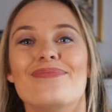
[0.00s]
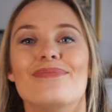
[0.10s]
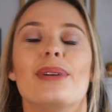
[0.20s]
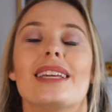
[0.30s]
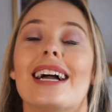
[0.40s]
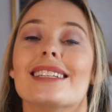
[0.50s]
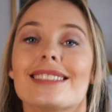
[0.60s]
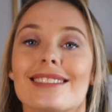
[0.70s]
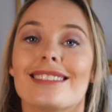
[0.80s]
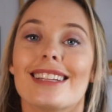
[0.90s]
But
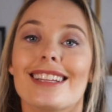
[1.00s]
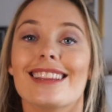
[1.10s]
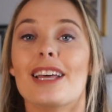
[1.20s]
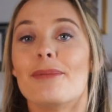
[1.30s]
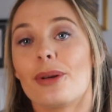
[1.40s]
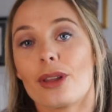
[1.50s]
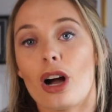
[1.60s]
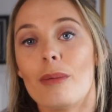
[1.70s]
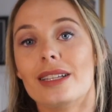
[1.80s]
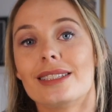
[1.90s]
yes, let me know in the
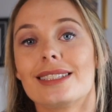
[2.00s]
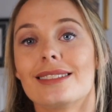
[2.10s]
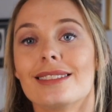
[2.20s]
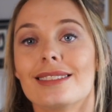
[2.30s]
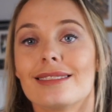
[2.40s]
comments.